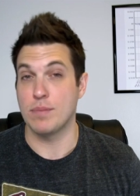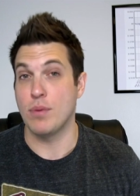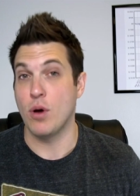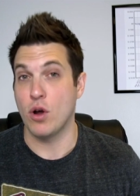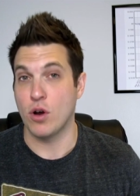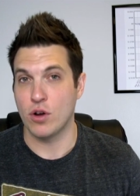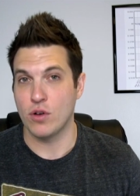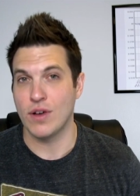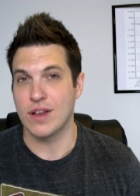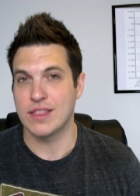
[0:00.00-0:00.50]
at
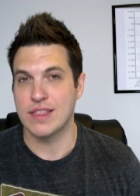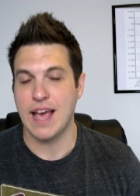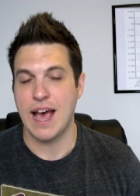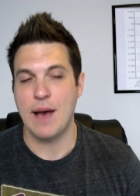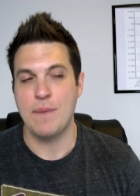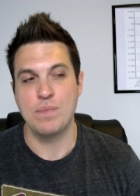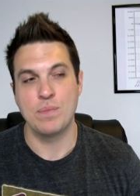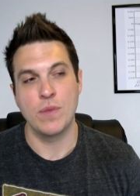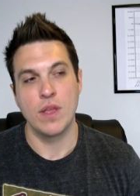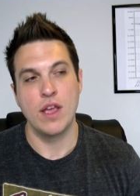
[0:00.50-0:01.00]
poker like
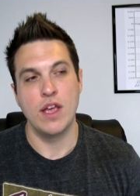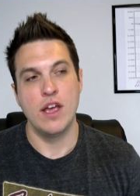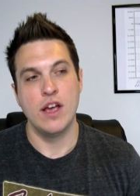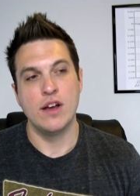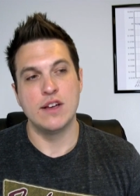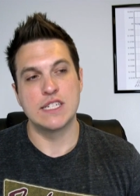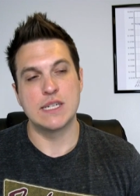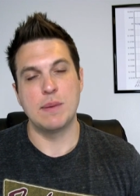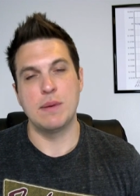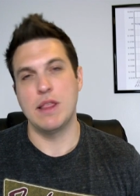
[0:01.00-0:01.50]
that.
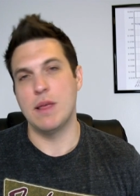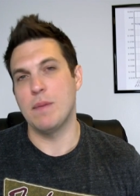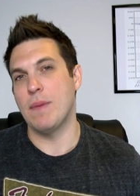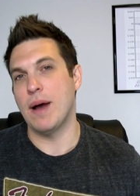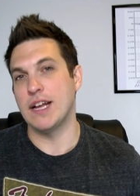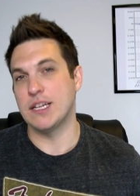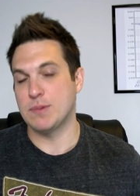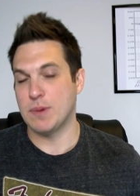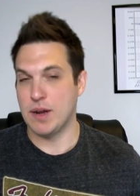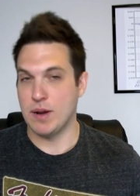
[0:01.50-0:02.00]
Some of them
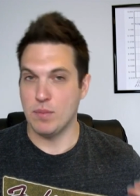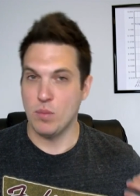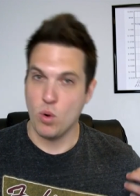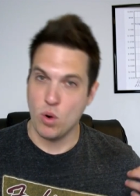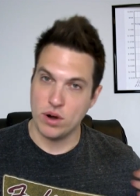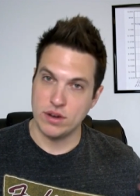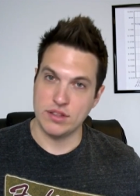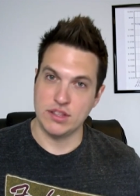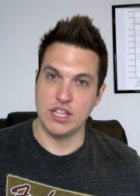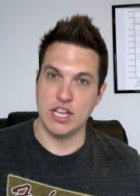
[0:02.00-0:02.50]
might spend it
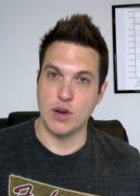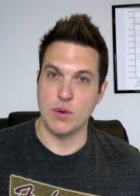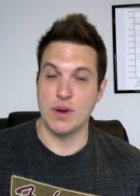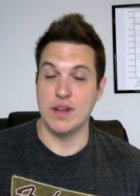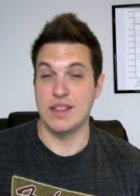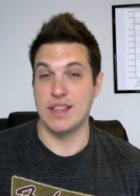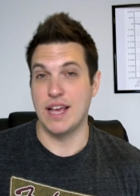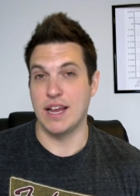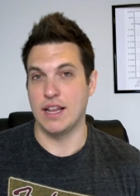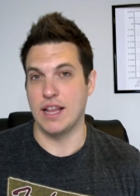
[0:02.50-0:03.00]
more on
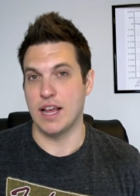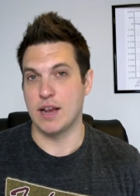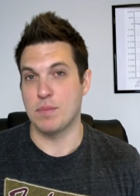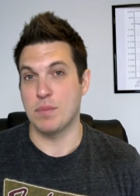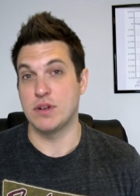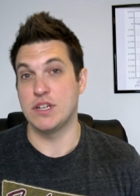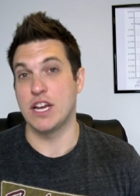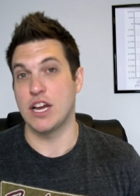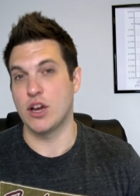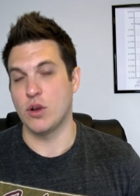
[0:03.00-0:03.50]
theory than
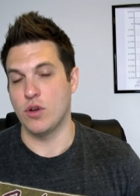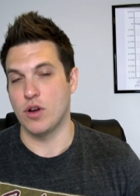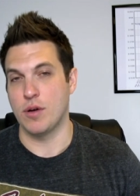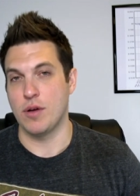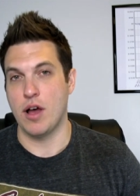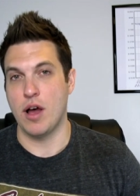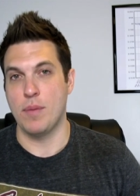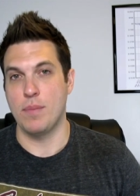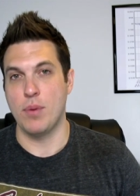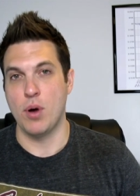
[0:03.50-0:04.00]
like
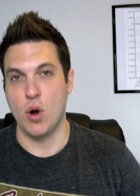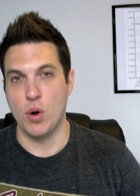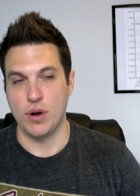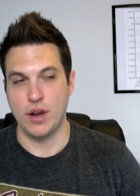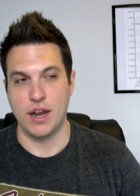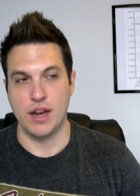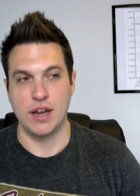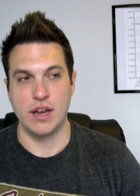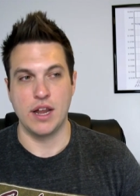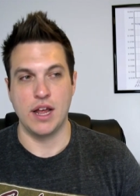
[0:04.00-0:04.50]
particular
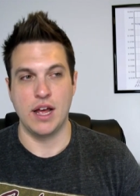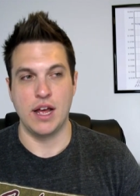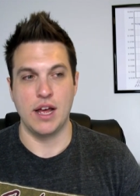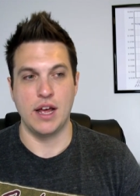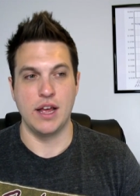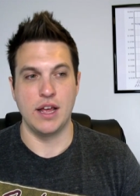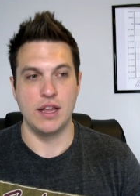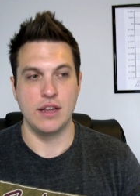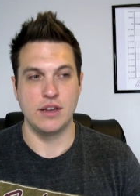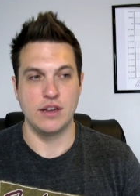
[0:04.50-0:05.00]
opponent you
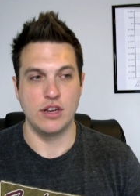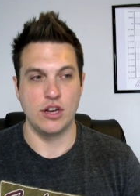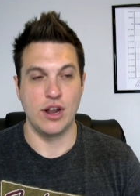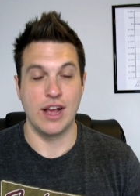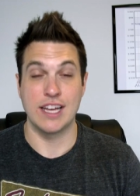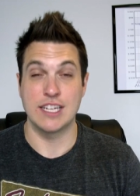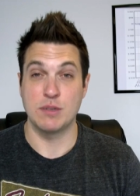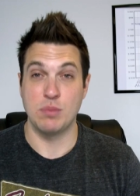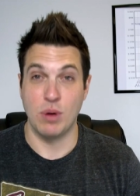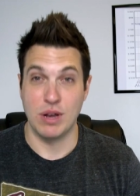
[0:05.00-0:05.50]
know,
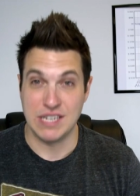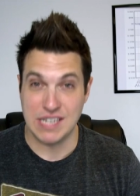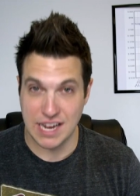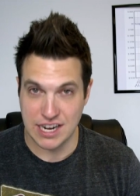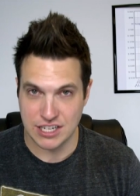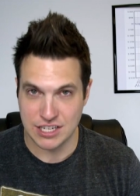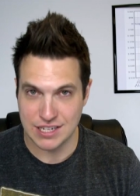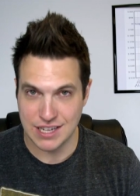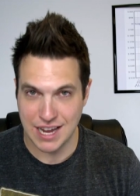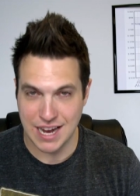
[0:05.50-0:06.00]

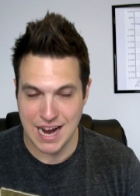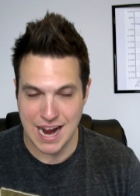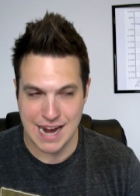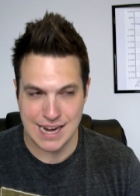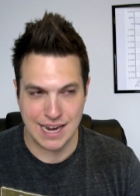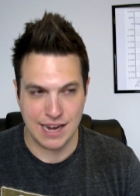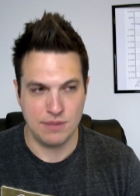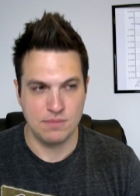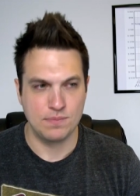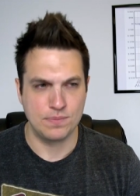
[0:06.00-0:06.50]
exploitation like
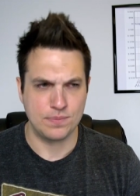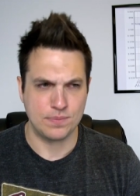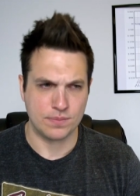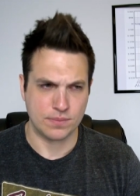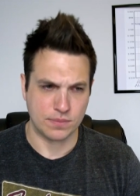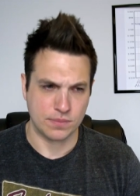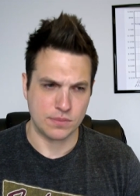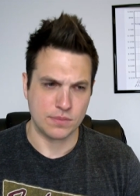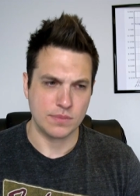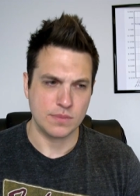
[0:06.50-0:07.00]
I did.
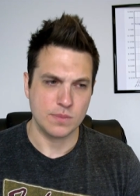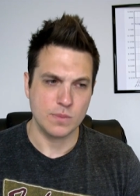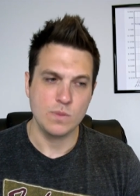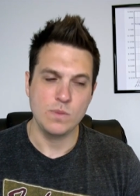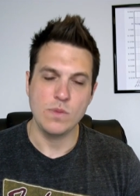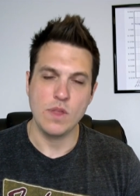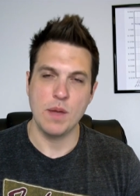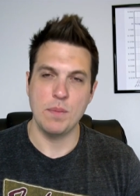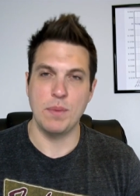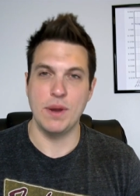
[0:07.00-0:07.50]

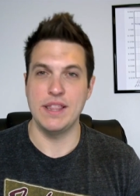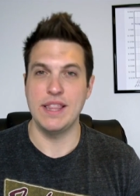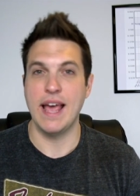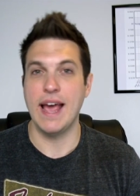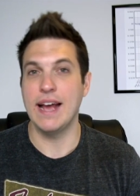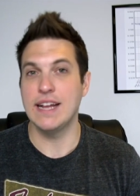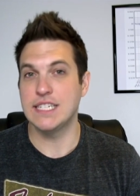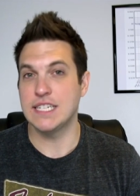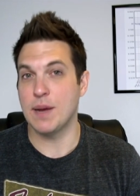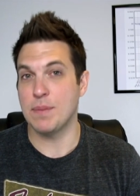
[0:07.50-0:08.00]
But in the
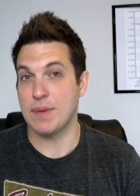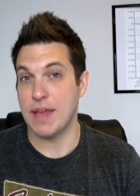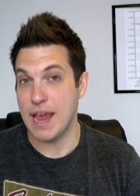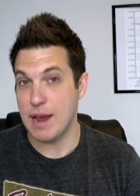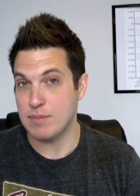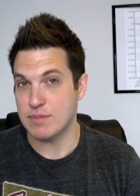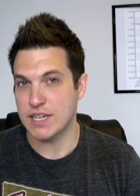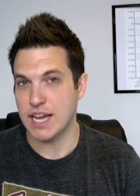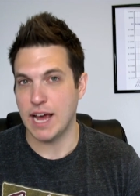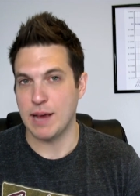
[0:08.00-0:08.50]
heads up
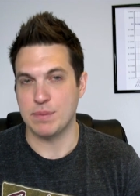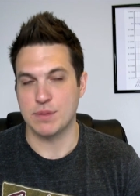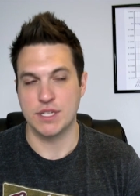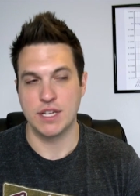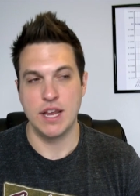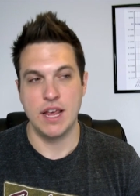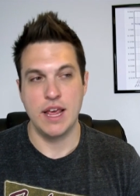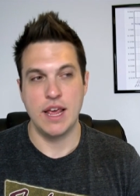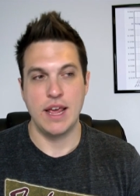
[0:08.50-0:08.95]
game types,